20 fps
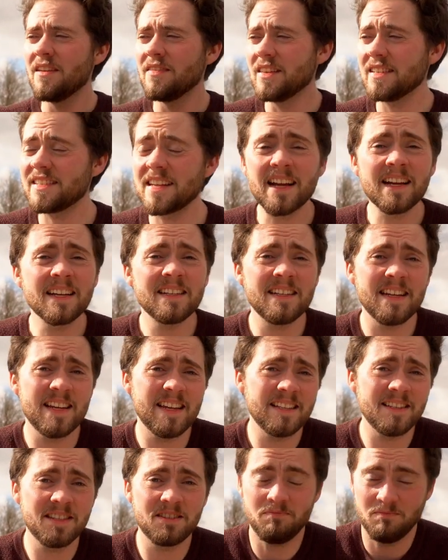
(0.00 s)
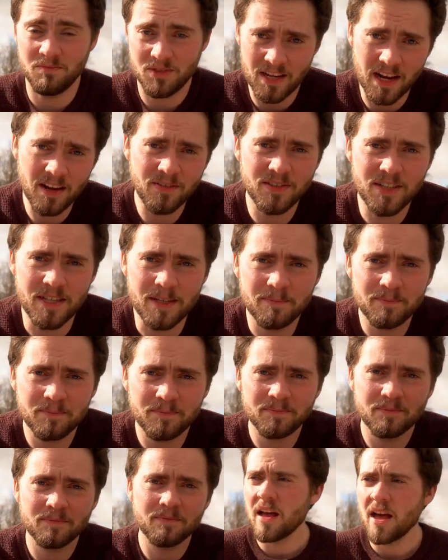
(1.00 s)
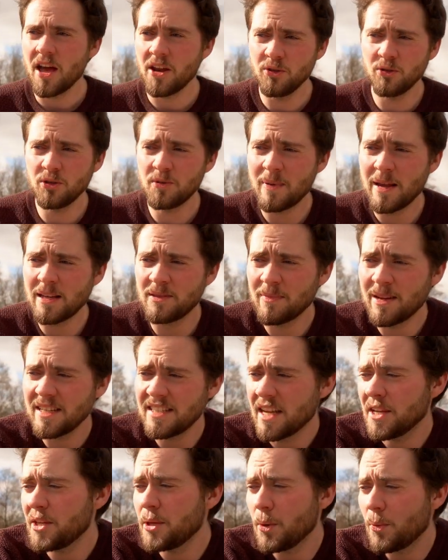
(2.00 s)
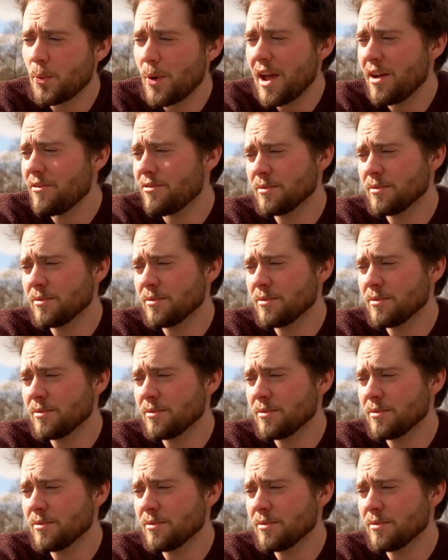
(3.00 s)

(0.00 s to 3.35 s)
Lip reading: The second is safety. A new space might take you away